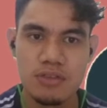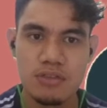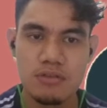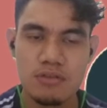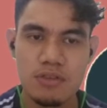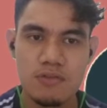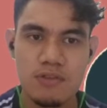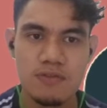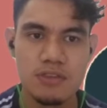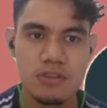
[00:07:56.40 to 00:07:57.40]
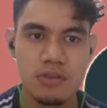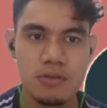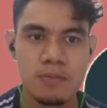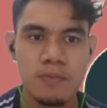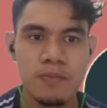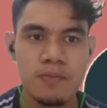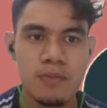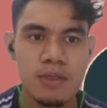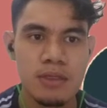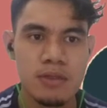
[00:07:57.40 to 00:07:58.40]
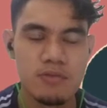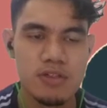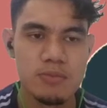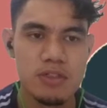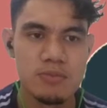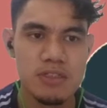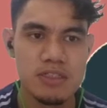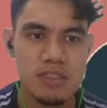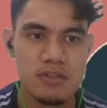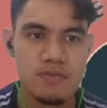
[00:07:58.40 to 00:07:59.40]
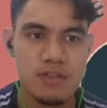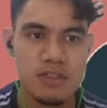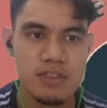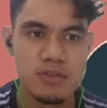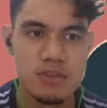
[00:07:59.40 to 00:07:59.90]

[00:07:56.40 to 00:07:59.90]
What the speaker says: during the growth of the feedstock. While biomass can avoid